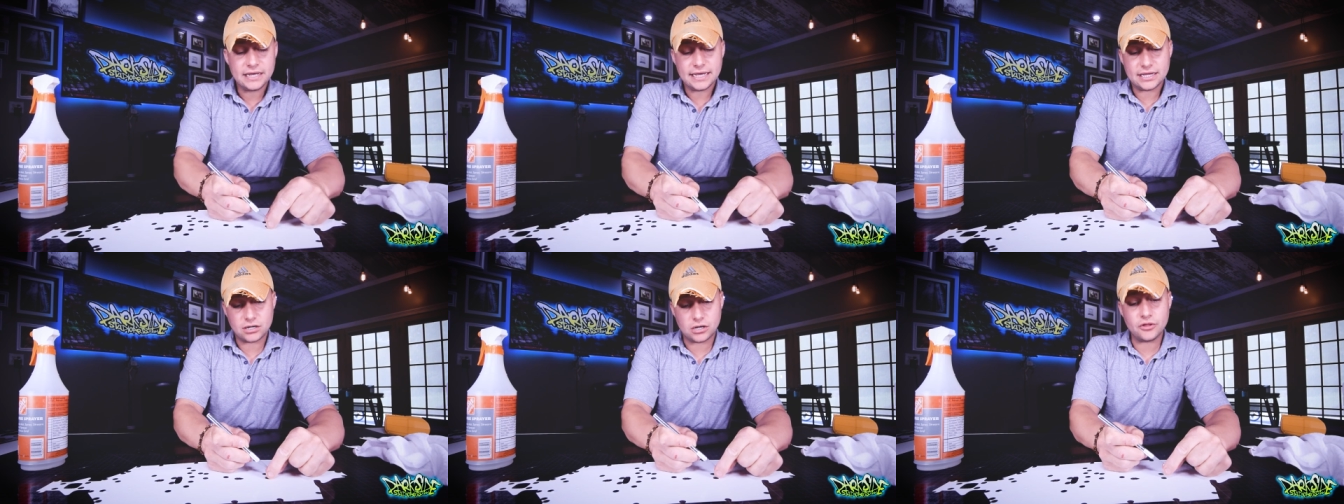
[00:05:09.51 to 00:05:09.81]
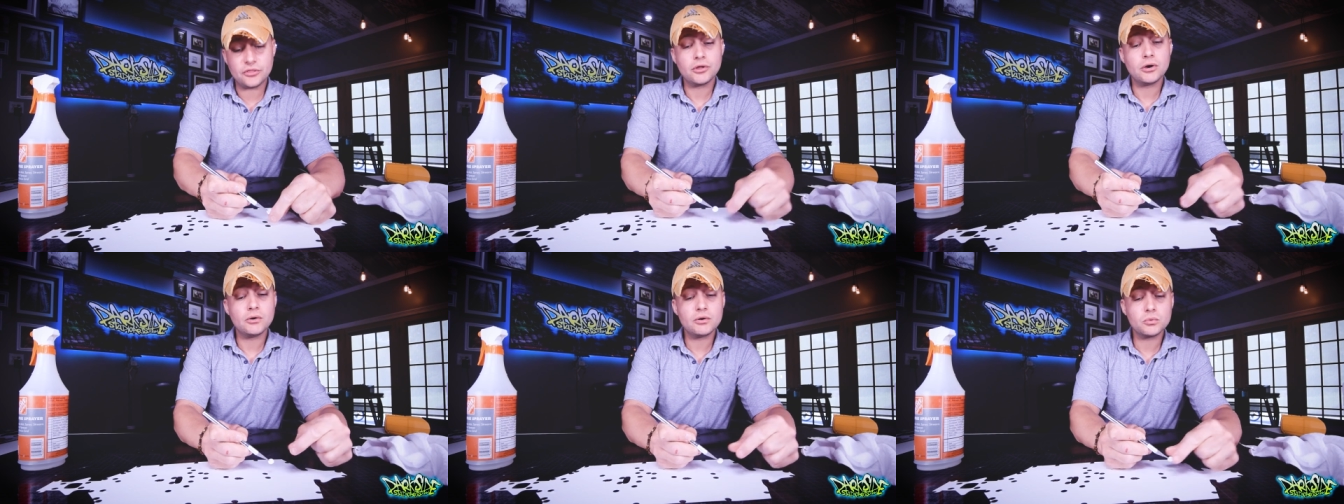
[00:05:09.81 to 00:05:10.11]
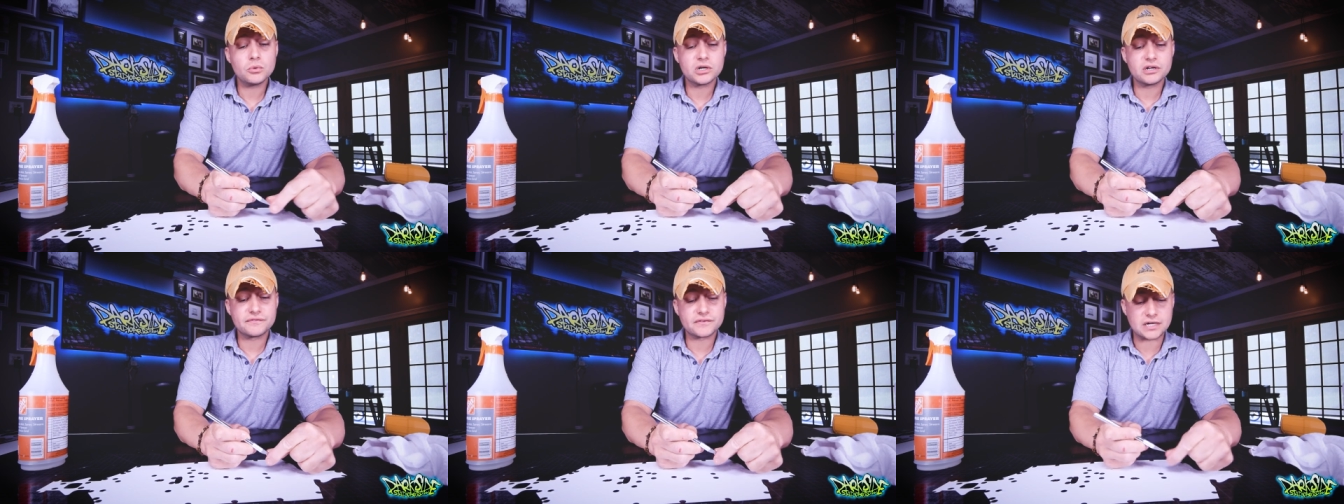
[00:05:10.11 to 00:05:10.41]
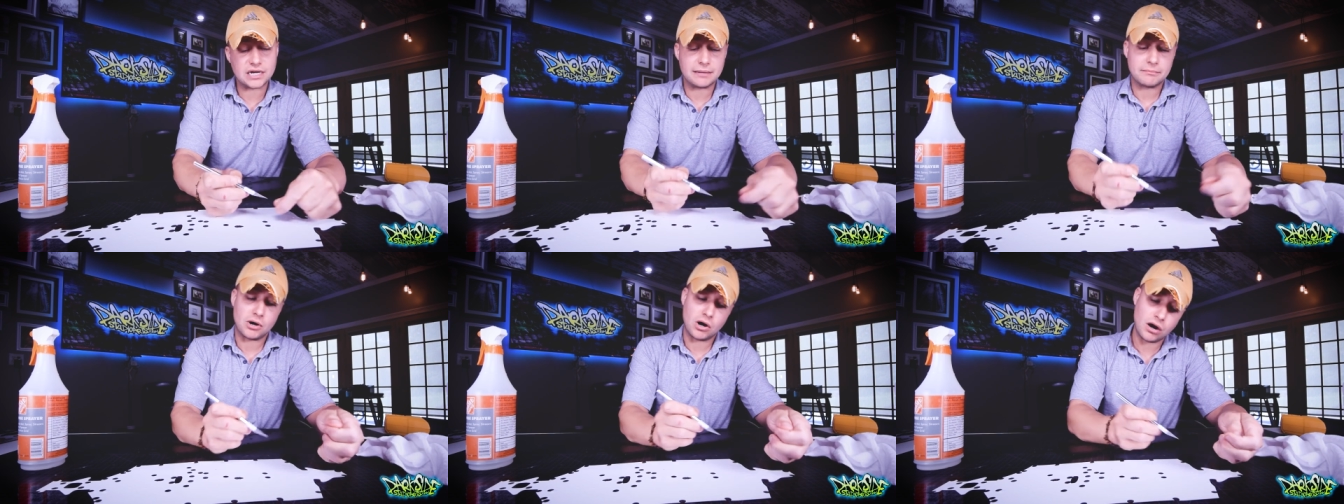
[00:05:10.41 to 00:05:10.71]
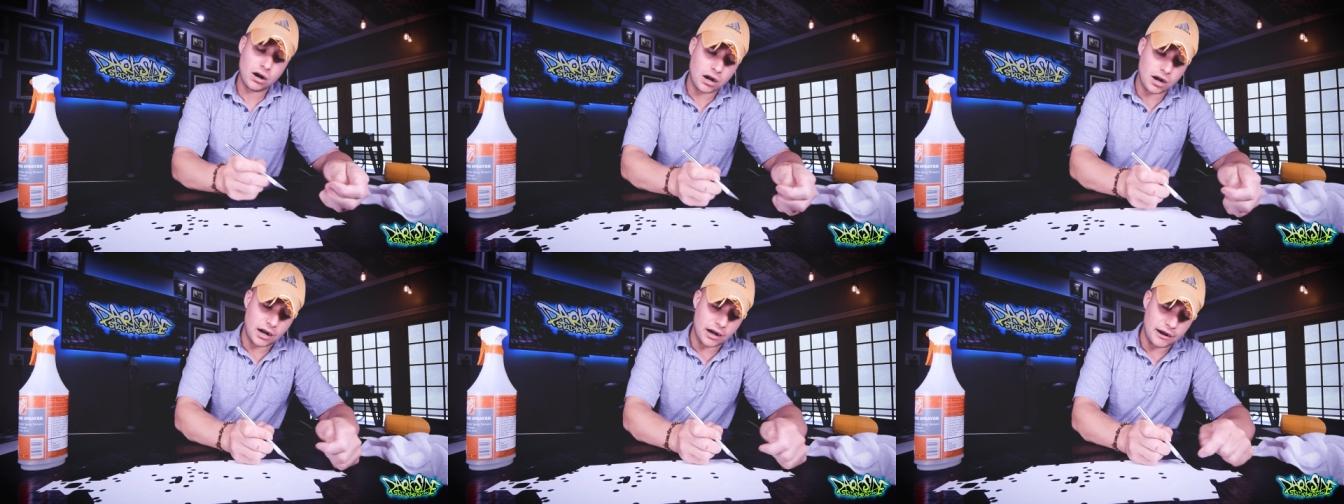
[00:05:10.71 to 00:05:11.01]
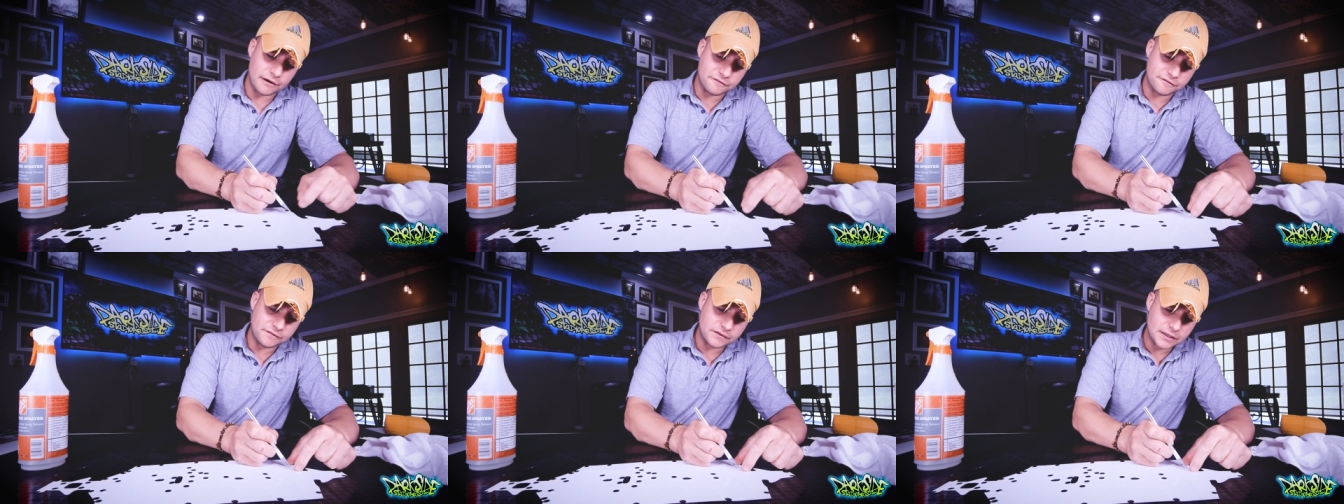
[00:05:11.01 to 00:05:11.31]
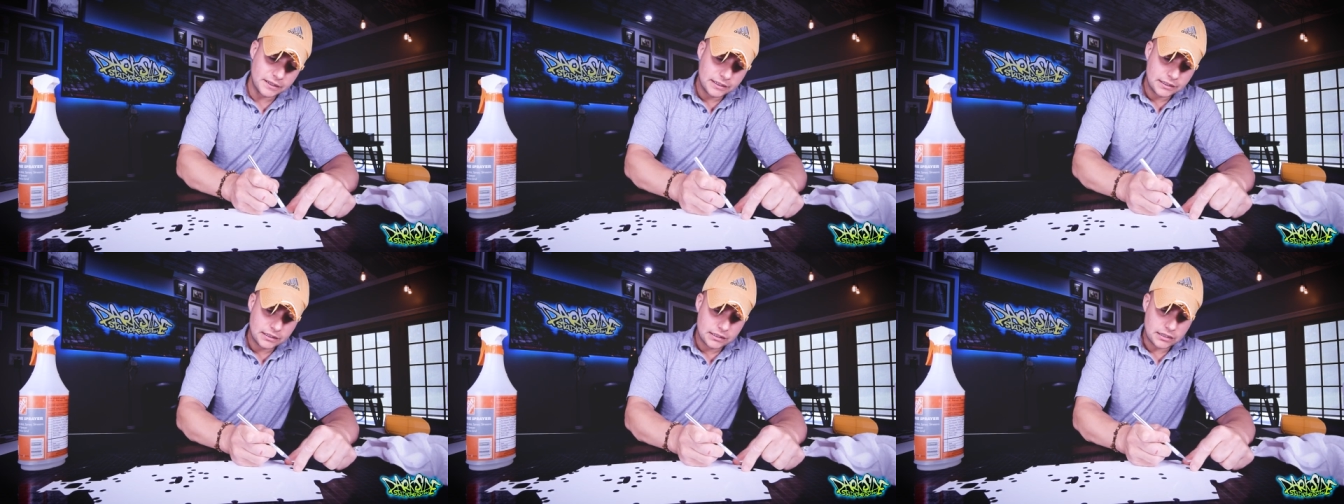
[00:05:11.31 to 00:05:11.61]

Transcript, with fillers: And although it would have come off,